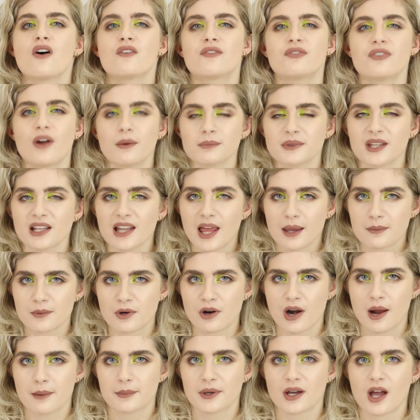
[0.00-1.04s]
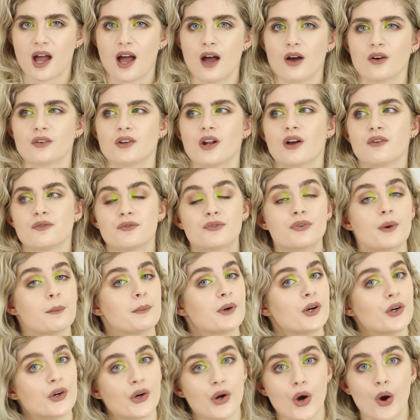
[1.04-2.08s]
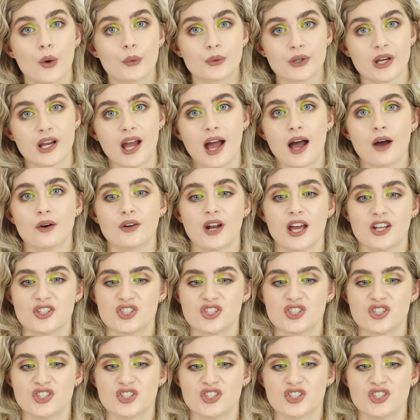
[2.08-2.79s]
from the Lime Crime account and from her own account,